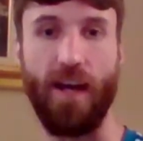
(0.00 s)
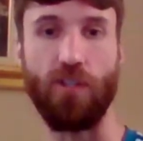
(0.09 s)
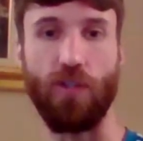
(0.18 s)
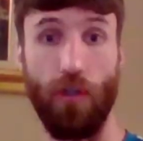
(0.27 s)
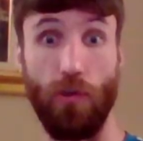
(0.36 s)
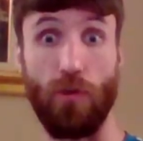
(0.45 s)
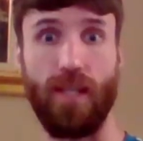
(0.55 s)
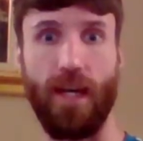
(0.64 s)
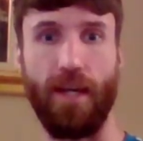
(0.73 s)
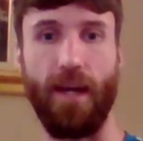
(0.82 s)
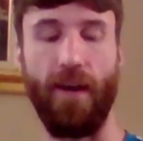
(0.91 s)
As you, you were
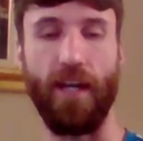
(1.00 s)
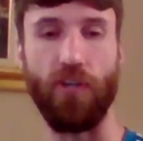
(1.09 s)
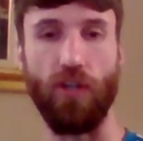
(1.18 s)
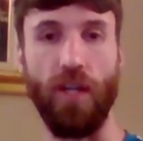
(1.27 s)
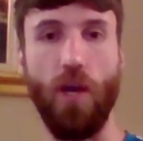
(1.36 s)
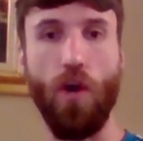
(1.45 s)
saying there, Adrian,